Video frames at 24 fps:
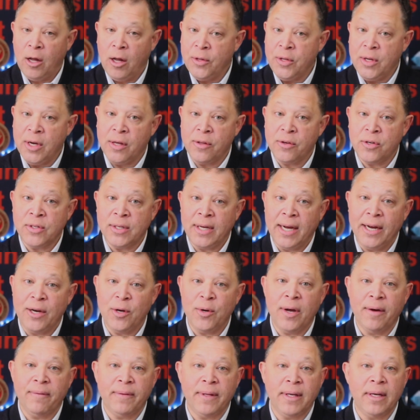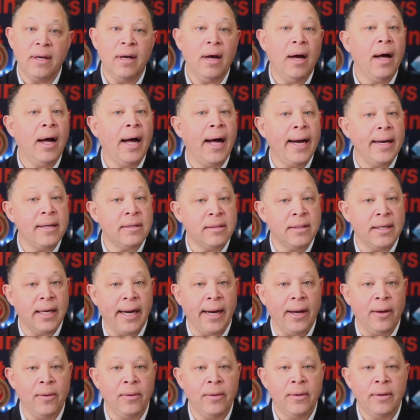On the other side, you have the I
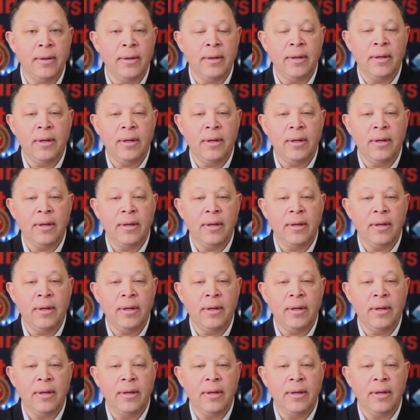style.